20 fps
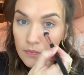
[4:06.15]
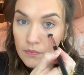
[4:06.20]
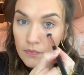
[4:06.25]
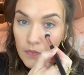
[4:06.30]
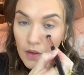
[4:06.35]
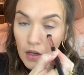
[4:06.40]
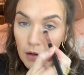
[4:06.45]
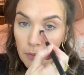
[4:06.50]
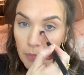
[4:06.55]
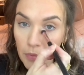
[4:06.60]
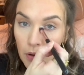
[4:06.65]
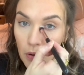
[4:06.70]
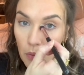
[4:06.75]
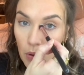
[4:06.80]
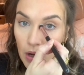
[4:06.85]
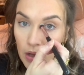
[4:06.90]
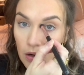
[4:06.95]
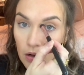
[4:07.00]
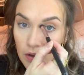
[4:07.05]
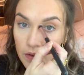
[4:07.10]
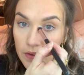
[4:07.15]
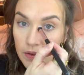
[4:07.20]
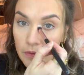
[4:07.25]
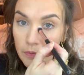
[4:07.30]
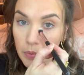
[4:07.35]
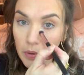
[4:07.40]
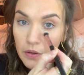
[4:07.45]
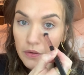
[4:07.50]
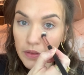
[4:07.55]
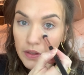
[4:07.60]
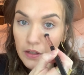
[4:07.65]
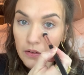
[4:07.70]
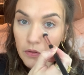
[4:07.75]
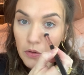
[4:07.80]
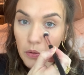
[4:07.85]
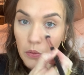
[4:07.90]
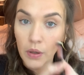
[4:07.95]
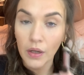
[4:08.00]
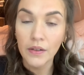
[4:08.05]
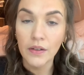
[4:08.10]
I've done quite a lot because I think I've got
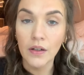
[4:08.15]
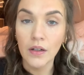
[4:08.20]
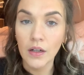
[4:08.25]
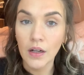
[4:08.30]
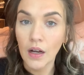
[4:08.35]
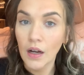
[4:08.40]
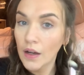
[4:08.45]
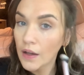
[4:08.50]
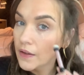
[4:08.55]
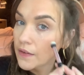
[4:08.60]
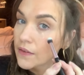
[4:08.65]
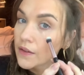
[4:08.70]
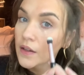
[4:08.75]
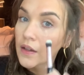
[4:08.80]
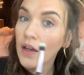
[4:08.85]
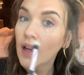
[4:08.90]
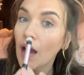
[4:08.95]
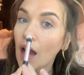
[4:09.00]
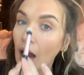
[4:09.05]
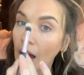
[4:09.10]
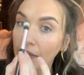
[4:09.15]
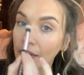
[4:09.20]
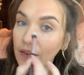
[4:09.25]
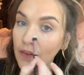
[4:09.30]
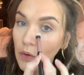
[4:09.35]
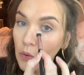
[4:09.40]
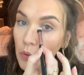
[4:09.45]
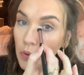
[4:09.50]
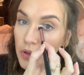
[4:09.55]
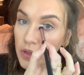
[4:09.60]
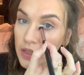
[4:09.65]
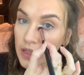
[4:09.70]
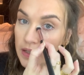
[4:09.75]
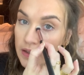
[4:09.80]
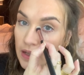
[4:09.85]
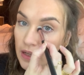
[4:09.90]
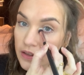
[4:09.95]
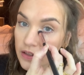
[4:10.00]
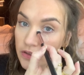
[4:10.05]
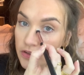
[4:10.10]
quite dark eyes, and that's all you need.
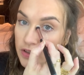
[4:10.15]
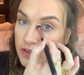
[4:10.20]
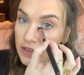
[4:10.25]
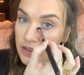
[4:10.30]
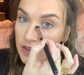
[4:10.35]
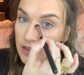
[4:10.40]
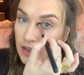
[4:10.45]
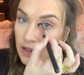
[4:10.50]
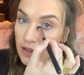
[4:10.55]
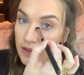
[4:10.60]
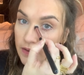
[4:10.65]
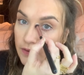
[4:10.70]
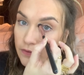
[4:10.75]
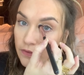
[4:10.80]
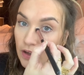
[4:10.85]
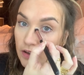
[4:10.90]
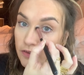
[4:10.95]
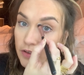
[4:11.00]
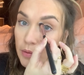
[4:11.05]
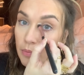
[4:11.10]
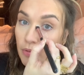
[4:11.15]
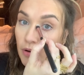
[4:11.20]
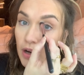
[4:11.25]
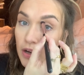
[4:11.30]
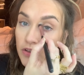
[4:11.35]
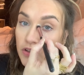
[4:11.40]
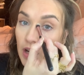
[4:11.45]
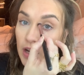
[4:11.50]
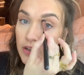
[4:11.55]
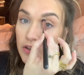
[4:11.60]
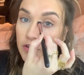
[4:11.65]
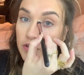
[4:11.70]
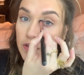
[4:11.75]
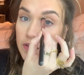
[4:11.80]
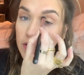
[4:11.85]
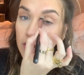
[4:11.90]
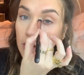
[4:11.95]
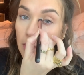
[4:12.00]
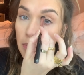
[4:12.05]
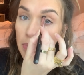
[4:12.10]
And you just need a nice fluffy brush, and you're just
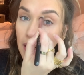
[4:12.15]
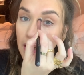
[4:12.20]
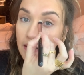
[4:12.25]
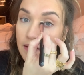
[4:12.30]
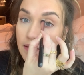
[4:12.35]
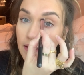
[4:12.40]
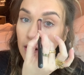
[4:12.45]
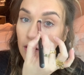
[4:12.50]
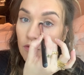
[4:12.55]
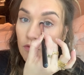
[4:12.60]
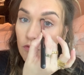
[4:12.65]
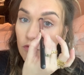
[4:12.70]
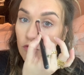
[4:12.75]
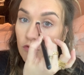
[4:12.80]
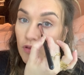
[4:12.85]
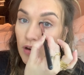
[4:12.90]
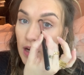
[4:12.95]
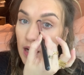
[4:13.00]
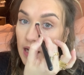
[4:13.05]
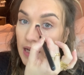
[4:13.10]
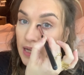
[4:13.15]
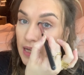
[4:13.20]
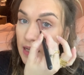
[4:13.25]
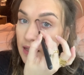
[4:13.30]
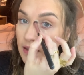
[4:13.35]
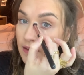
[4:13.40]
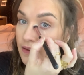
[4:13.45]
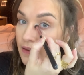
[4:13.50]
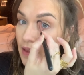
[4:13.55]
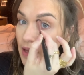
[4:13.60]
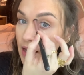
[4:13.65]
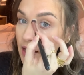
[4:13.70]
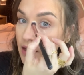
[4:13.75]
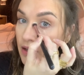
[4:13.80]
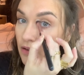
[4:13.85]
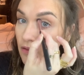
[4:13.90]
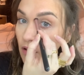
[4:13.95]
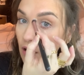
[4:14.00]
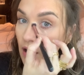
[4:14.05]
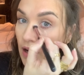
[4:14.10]
going to blend it really into that
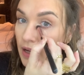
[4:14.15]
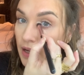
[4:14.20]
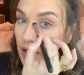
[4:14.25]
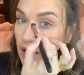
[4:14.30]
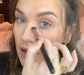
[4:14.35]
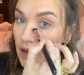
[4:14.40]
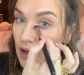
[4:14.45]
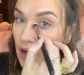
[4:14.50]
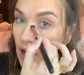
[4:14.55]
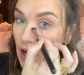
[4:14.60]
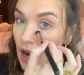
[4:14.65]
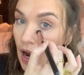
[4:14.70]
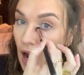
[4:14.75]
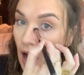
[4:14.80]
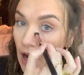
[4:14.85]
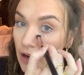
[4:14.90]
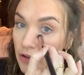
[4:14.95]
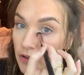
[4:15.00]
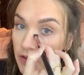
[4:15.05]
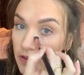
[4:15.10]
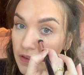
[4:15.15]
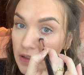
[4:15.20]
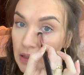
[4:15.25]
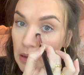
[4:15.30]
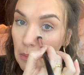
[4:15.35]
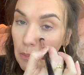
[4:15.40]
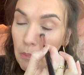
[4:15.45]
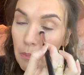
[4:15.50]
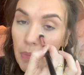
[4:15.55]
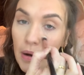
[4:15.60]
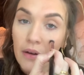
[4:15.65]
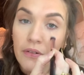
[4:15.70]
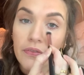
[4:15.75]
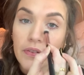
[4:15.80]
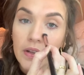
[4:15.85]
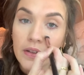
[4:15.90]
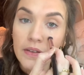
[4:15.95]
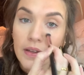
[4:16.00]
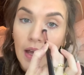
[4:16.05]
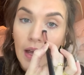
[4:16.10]
inner eye, and you're just going to buff
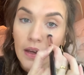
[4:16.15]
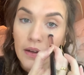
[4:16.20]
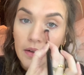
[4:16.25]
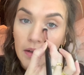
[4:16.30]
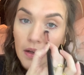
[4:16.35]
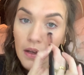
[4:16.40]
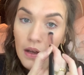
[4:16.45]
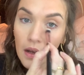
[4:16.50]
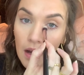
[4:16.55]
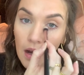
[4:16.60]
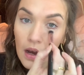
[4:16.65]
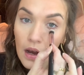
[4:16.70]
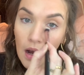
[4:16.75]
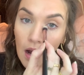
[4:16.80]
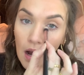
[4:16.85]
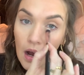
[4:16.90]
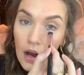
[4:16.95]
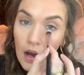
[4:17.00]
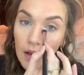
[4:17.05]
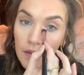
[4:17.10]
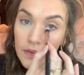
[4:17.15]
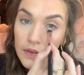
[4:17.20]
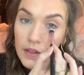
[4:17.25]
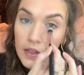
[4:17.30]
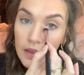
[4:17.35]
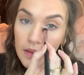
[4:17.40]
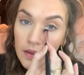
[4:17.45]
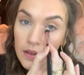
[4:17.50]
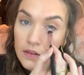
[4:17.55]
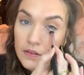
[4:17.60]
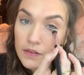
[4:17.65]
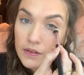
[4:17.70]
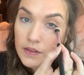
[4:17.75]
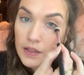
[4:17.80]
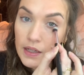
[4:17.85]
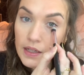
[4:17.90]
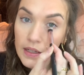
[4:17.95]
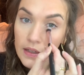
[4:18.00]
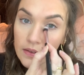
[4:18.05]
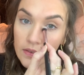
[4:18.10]
it down underneath, and just
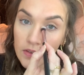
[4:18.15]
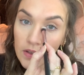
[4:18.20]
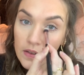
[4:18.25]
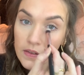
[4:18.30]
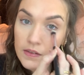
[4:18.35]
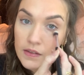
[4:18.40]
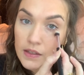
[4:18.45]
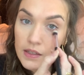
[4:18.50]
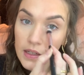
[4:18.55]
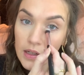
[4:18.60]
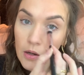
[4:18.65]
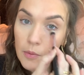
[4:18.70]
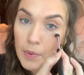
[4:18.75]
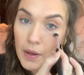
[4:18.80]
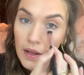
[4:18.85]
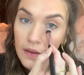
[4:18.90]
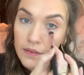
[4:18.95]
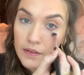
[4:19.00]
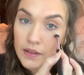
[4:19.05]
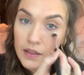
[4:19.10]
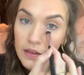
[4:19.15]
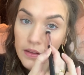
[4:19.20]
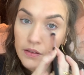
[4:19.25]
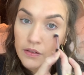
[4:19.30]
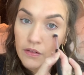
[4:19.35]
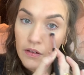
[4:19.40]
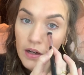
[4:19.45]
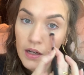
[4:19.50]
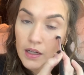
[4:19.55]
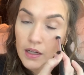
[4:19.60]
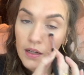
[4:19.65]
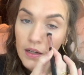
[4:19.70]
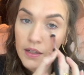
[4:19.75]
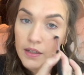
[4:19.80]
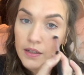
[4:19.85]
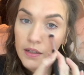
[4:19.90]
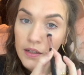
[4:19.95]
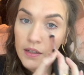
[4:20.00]
take it just a little bit underneath your eye line.